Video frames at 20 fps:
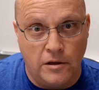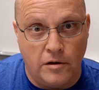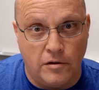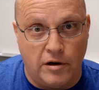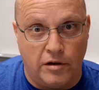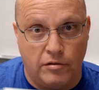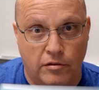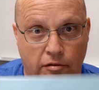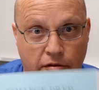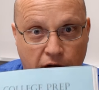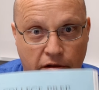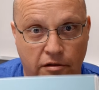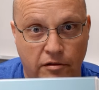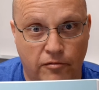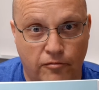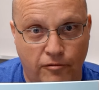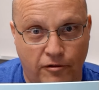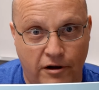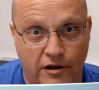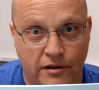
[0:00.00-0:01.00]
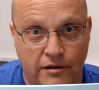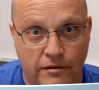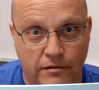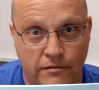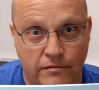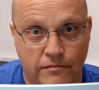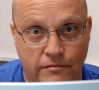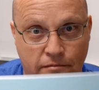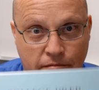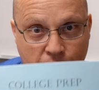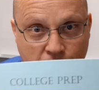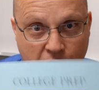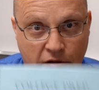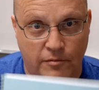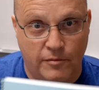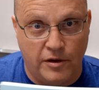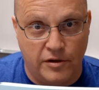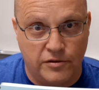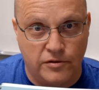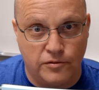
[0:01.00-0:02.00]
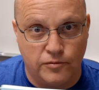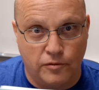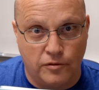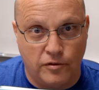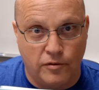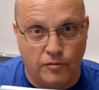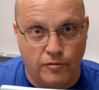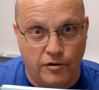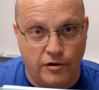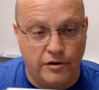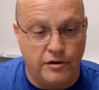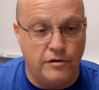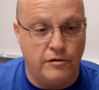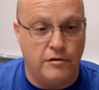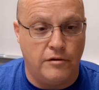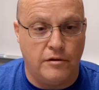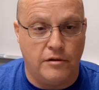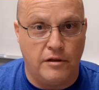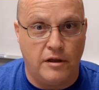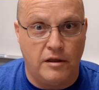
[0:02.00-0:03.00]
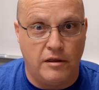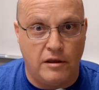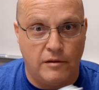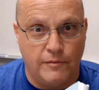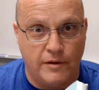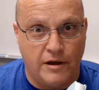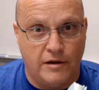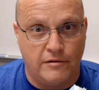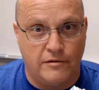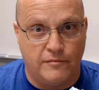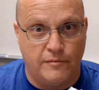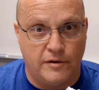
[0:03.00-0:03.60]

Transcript: All right, so this is one semester's worth of work. You can see the amount of